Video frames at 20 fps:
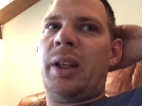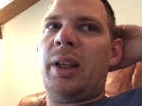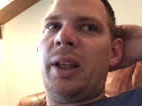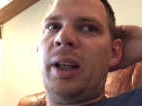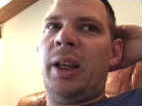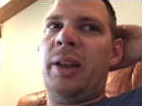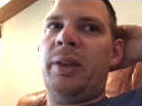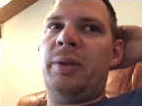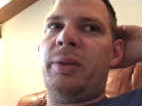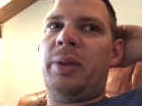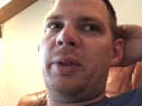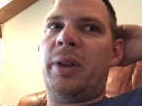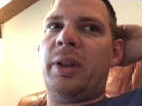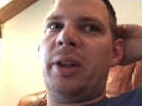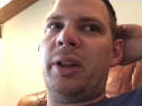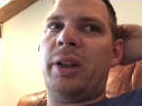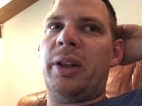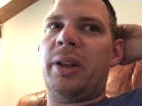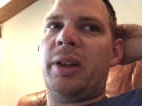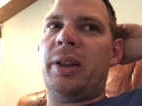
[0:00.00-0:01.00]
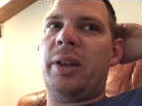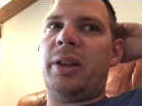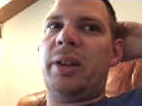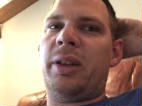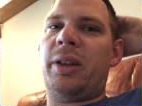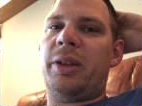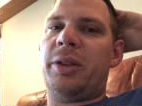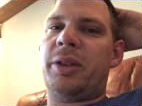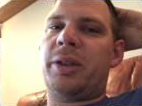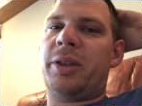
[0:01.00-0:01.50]
and for
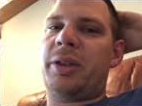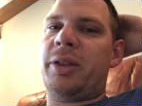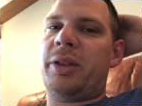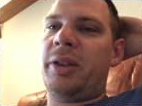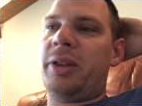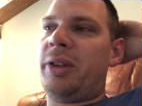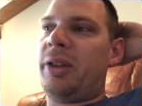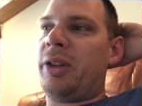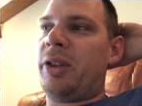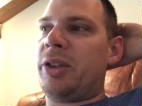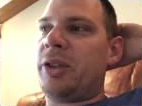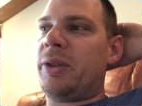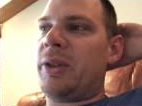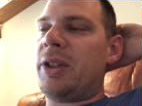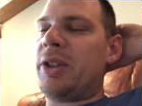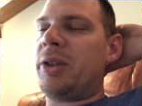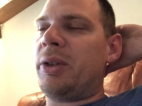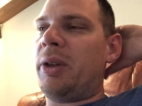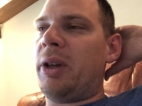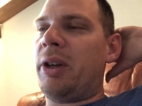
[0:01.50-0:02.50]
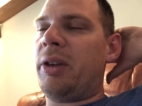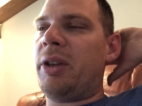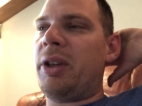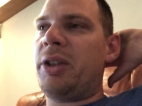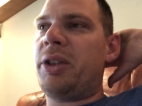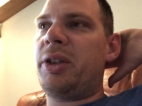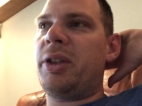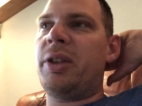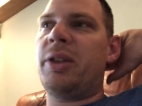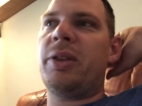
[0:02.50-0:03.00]
those those of us who are
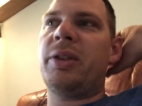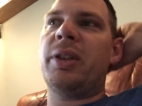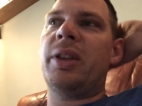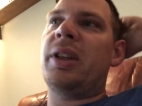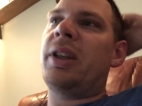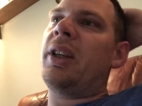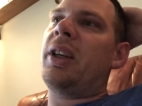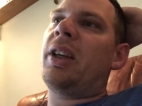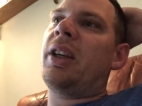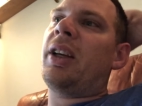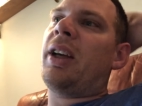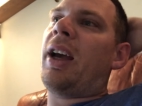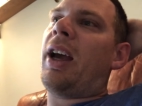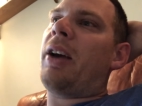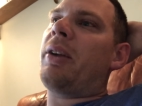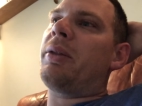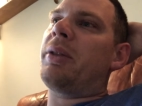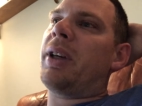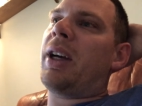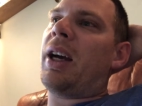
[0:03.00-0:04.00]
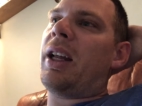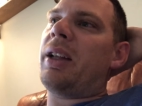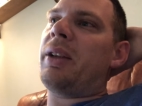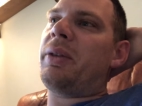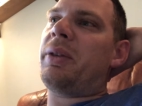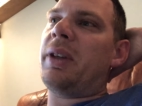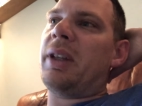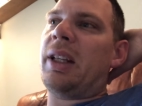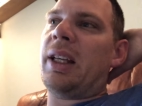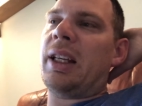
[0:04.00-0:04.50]
Christians and we kind of
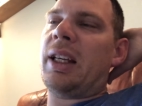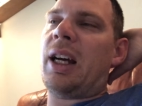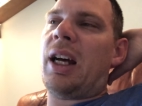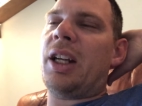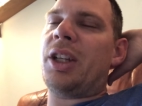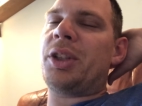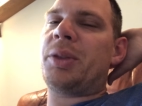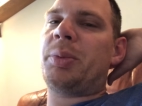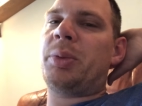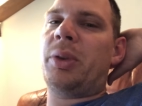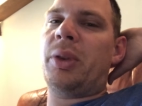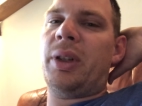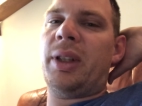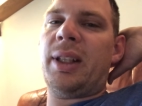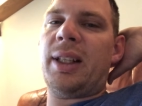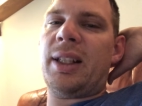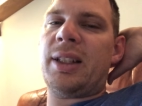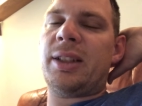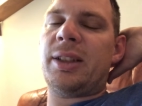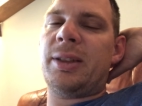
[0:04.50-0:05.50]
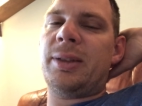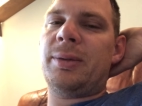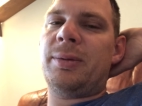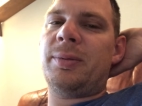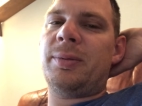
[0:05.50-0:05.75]
feel like God is pruning us,